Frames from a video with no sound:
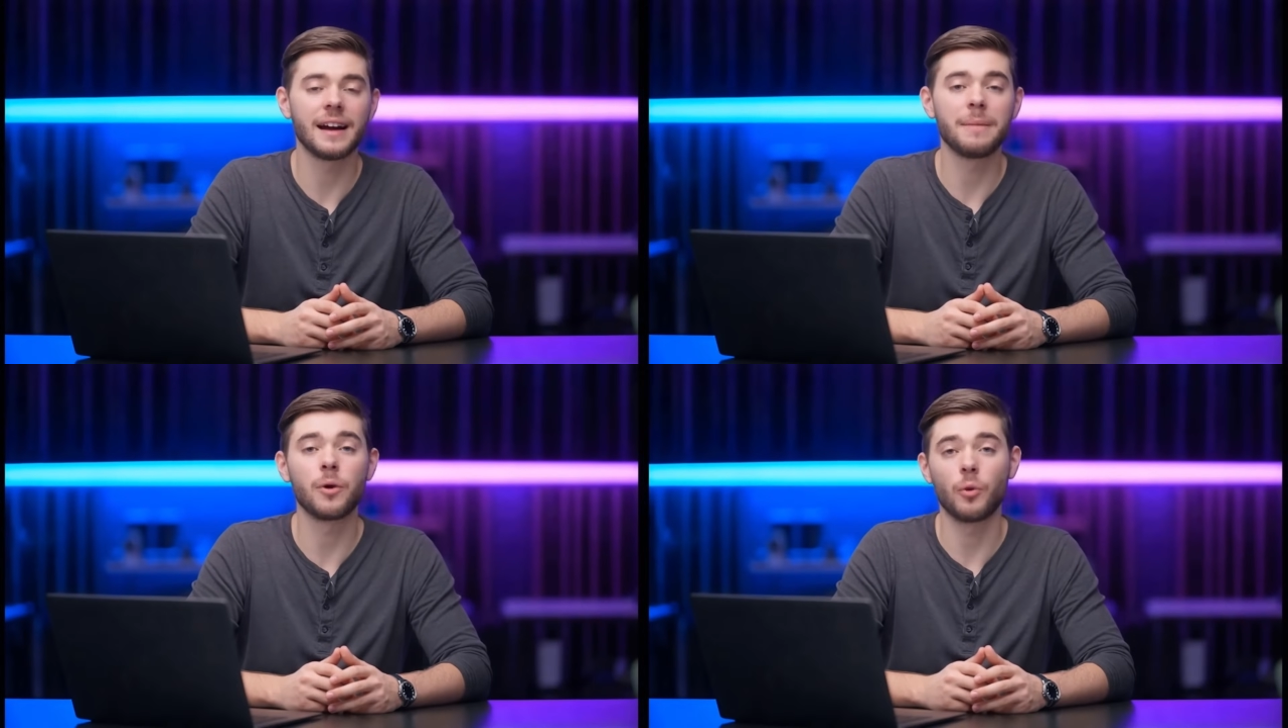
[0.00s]

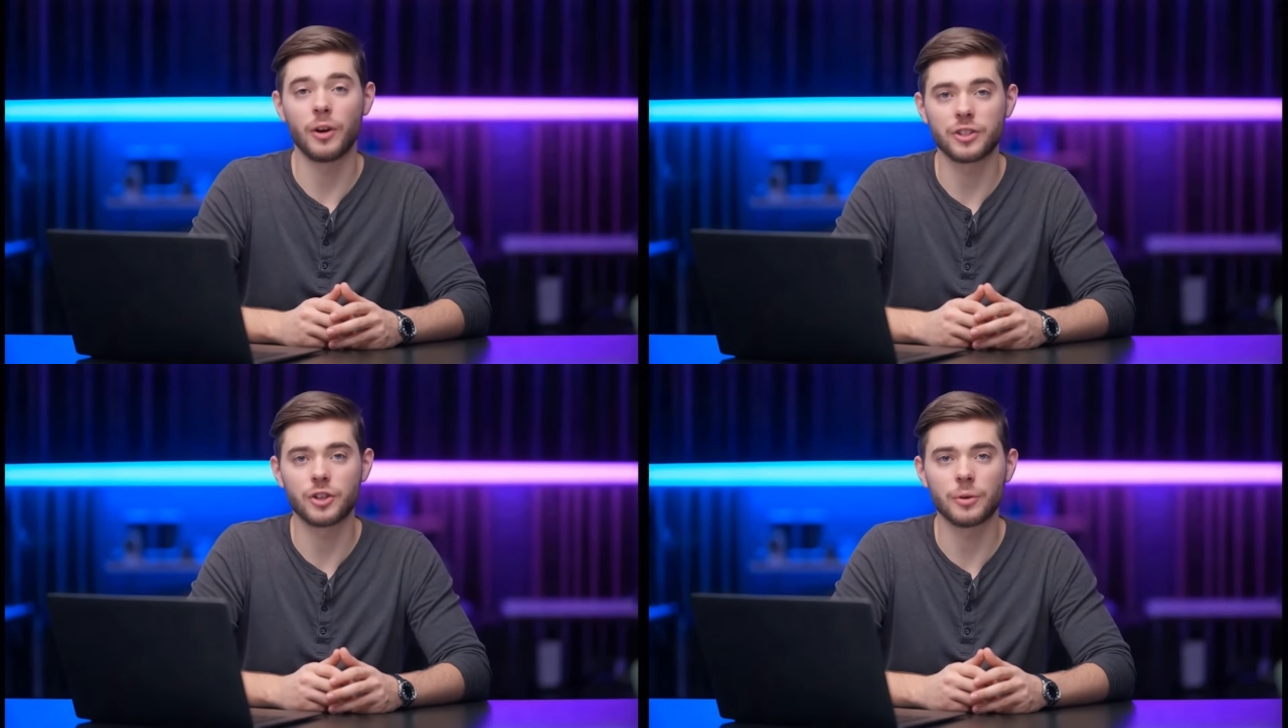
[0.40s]
I'm
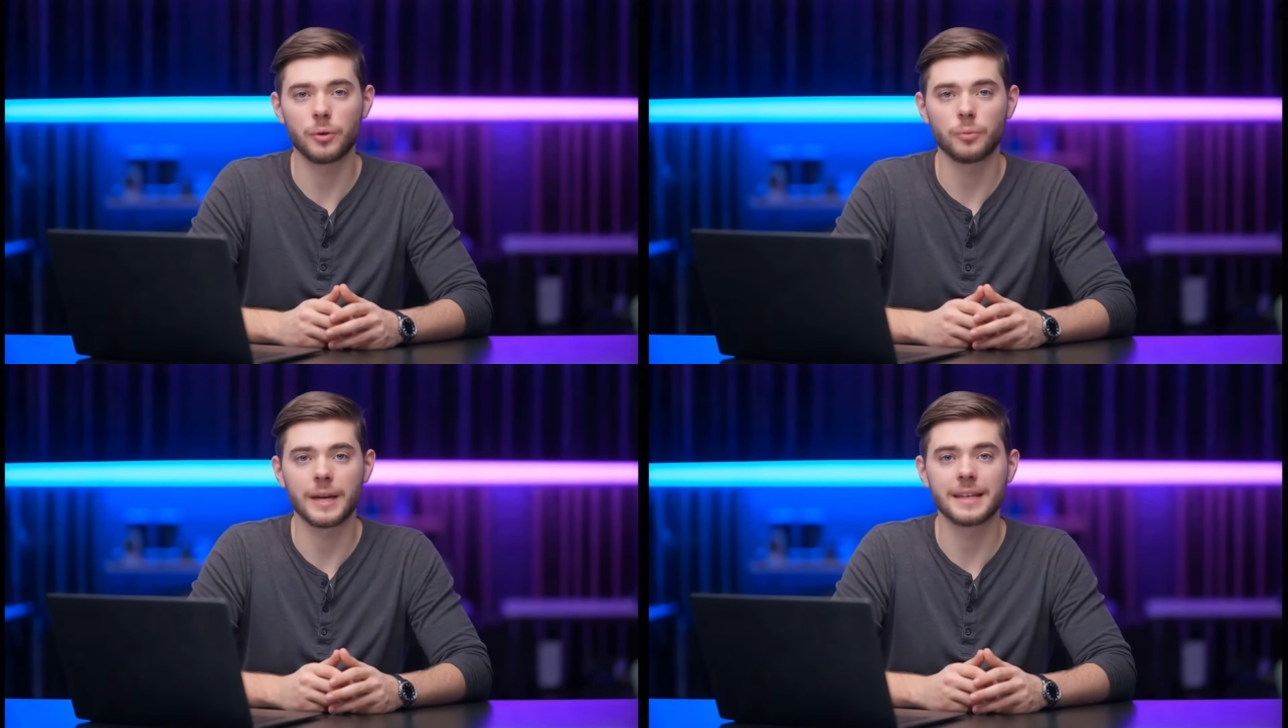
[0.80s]
going to show
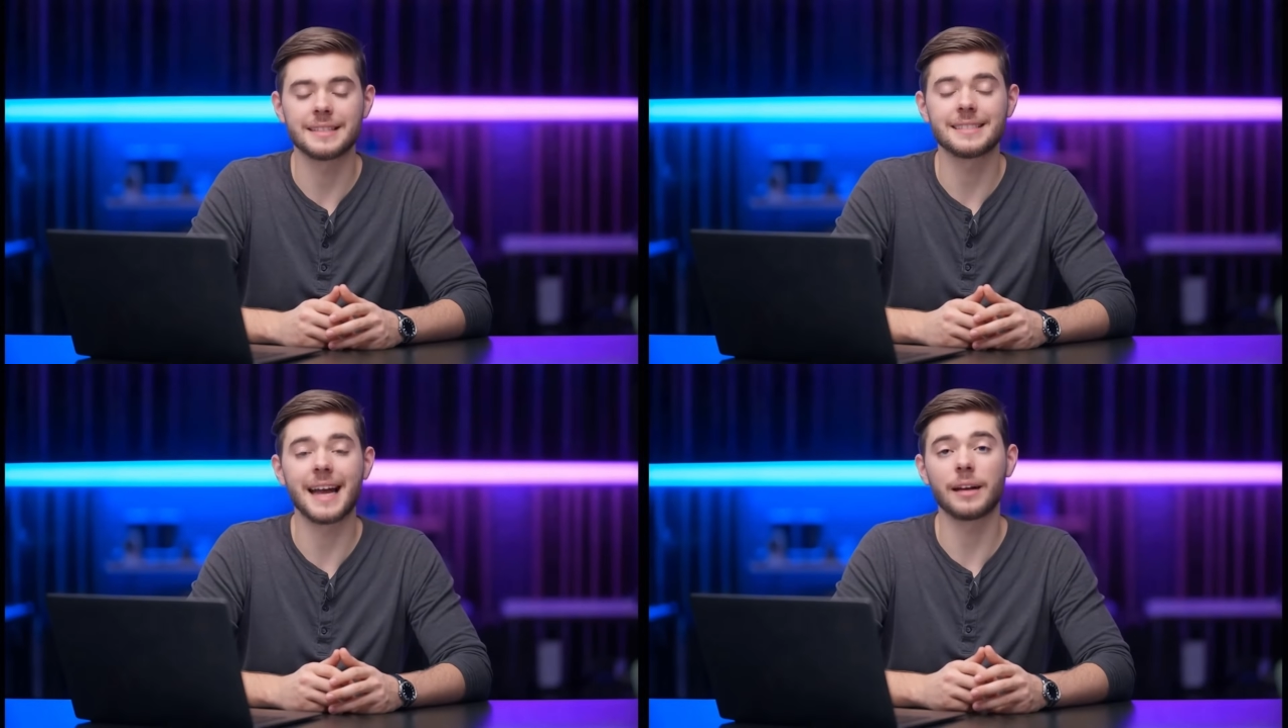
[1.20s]
you
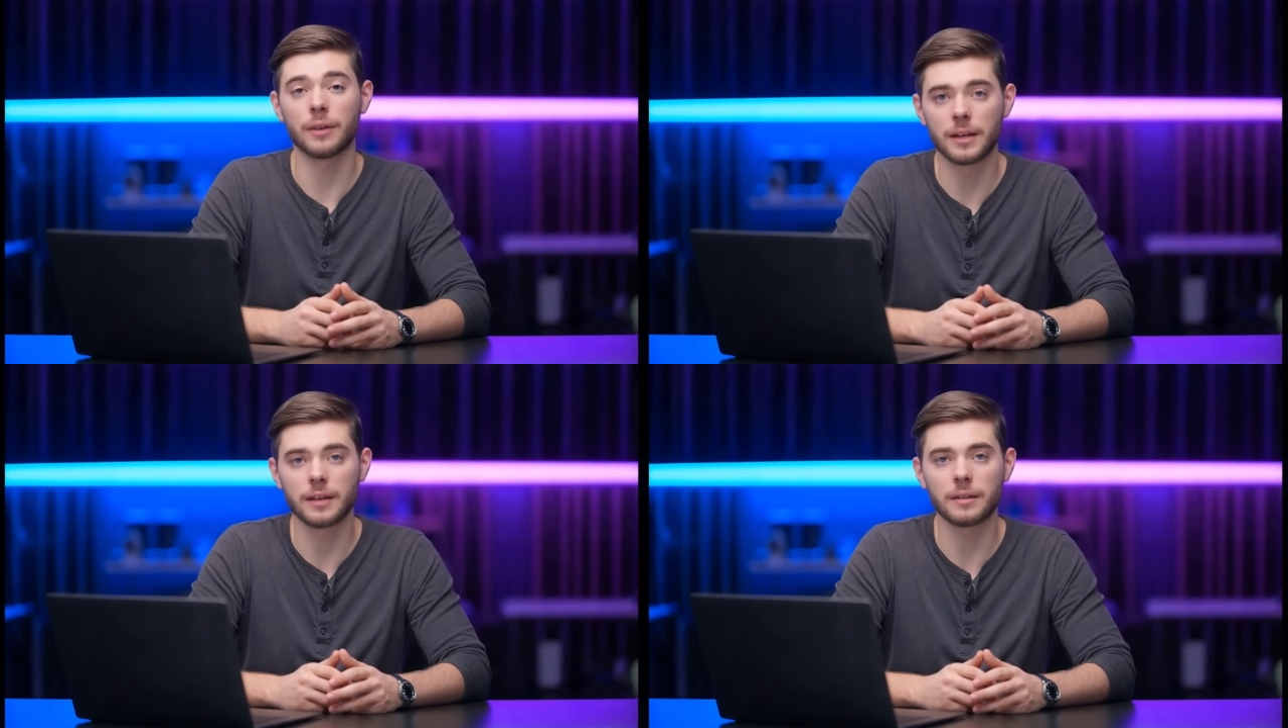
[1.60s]

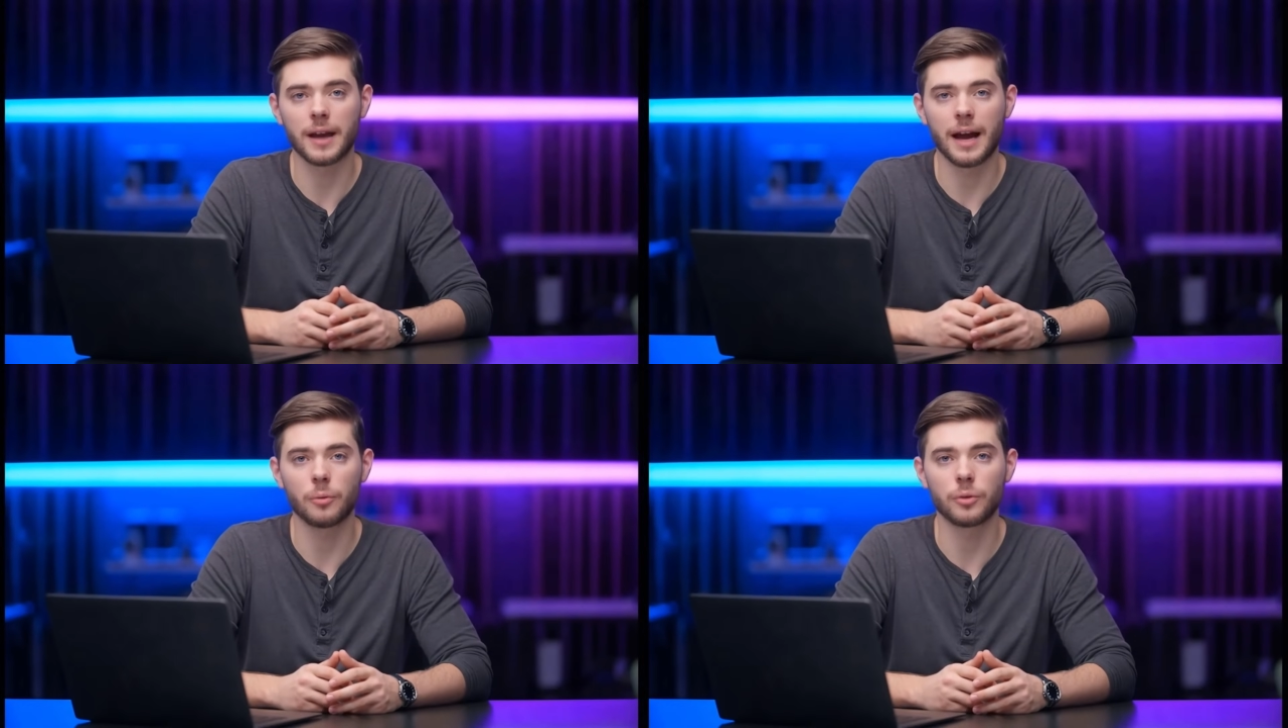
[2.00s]
exactly
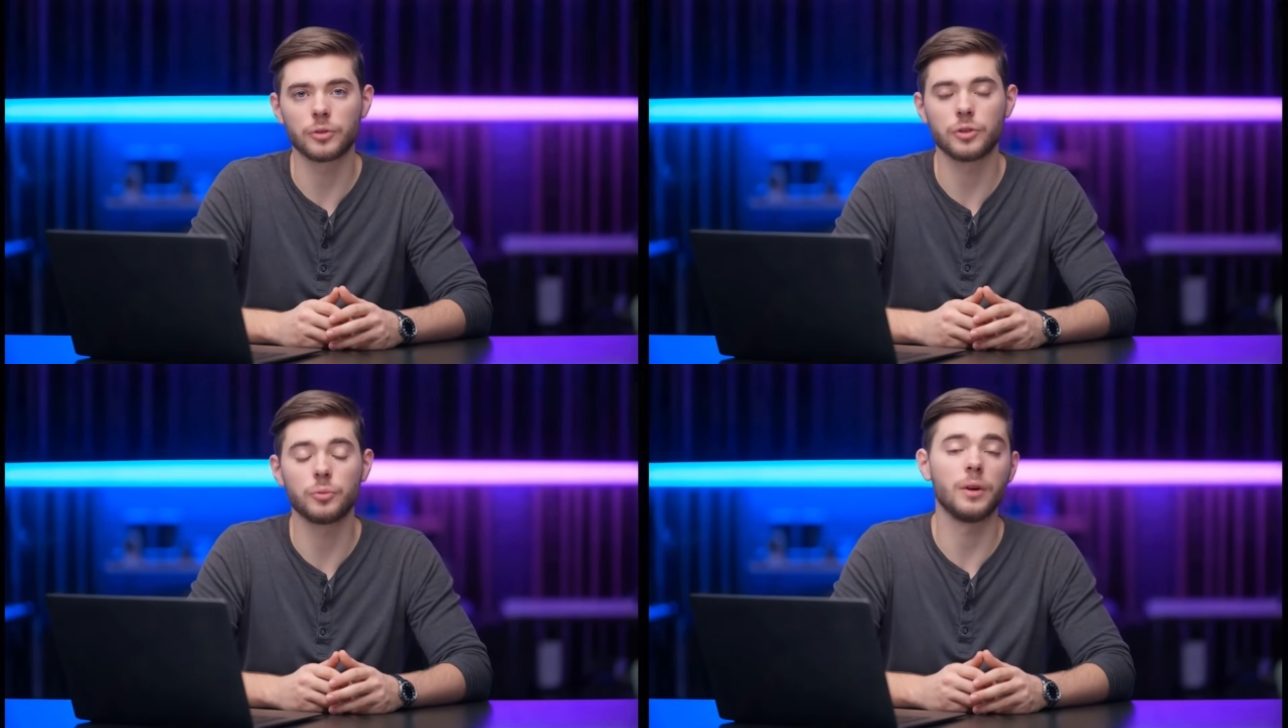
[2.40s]
how
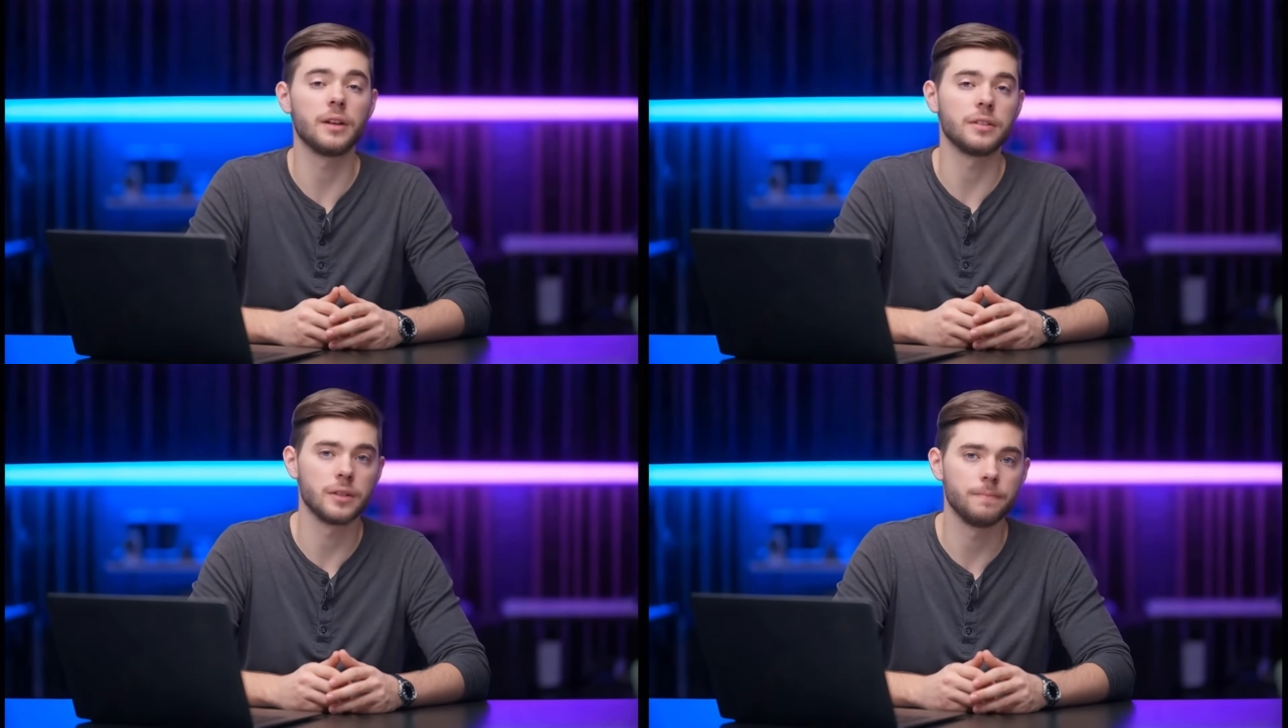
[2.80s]
to do
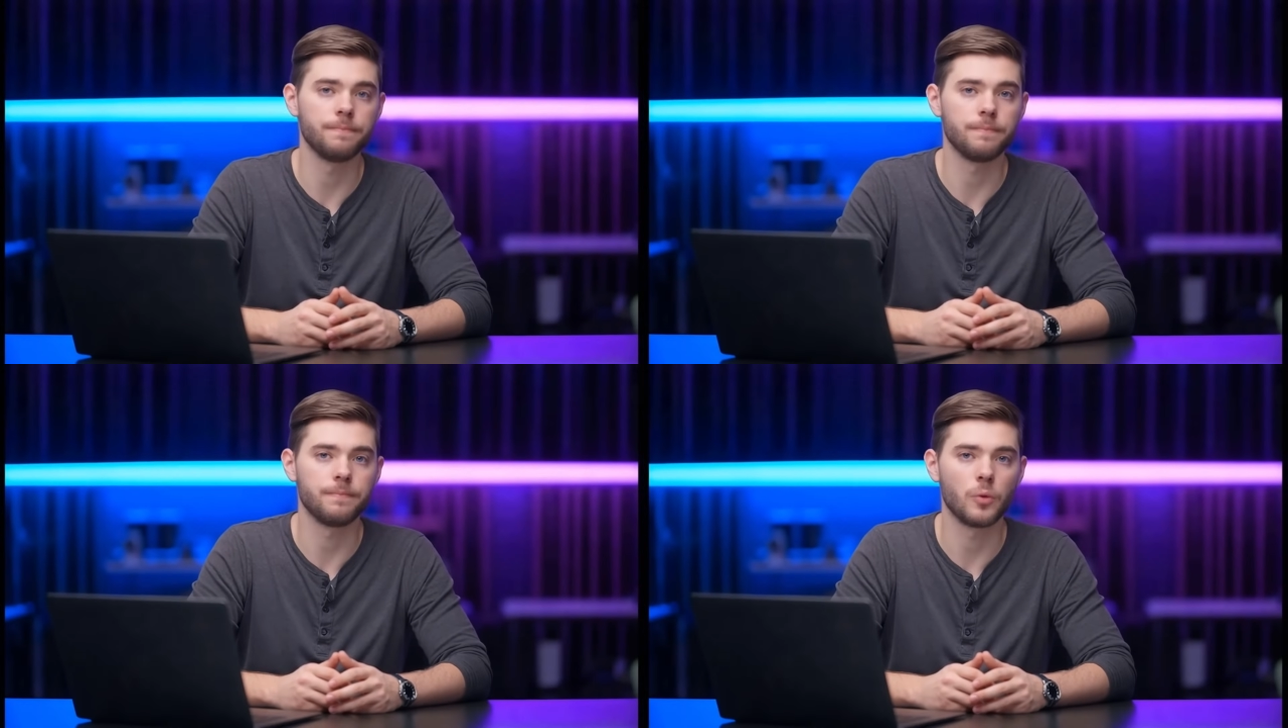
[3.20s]
it.
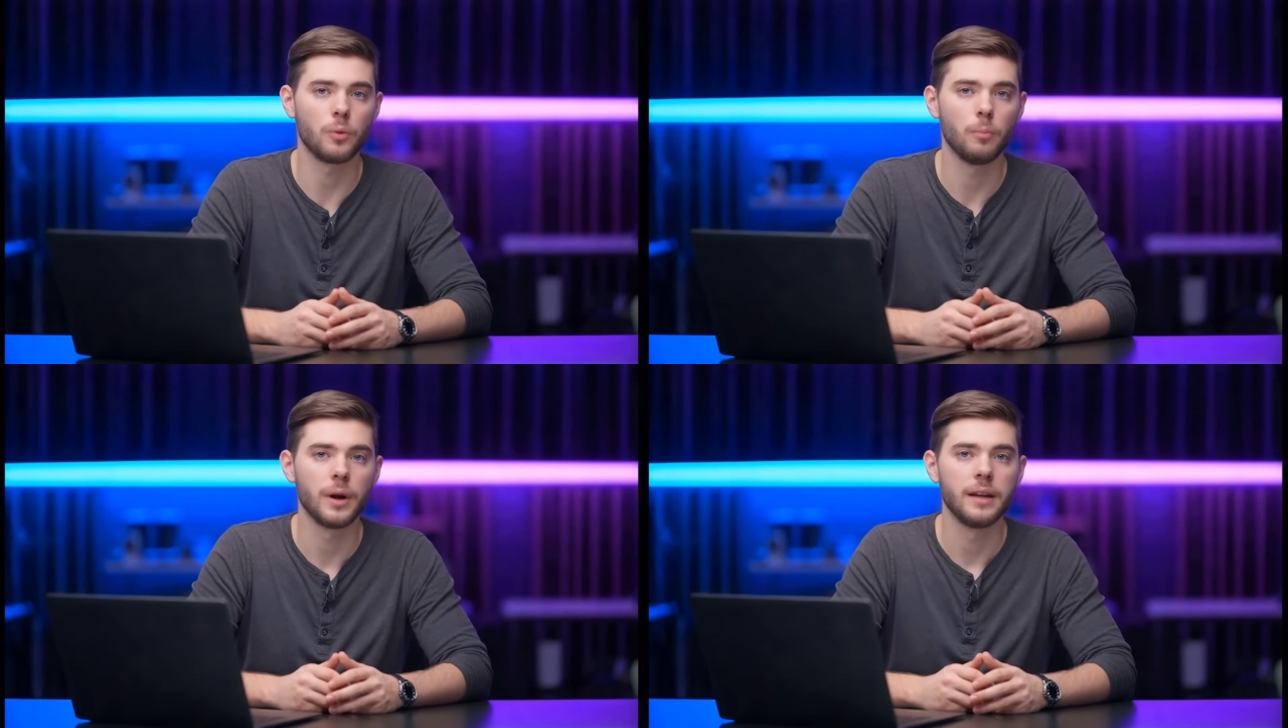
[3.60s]

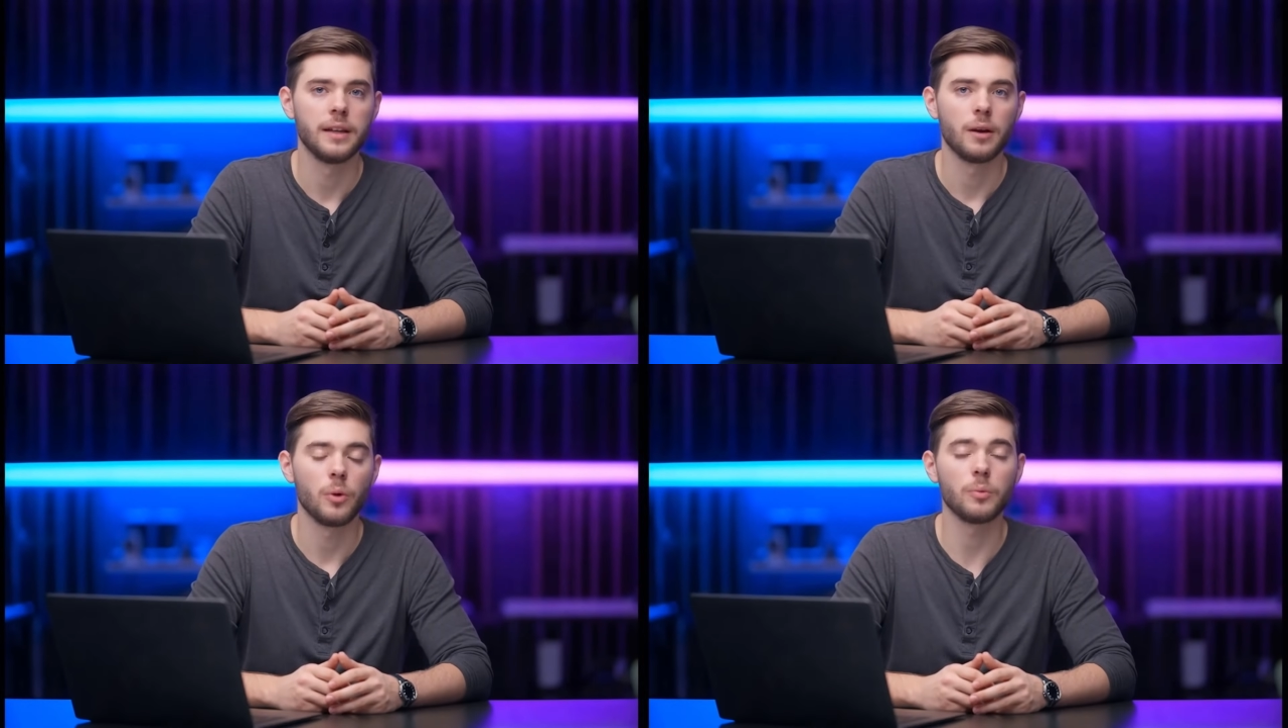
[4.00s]
We'll break down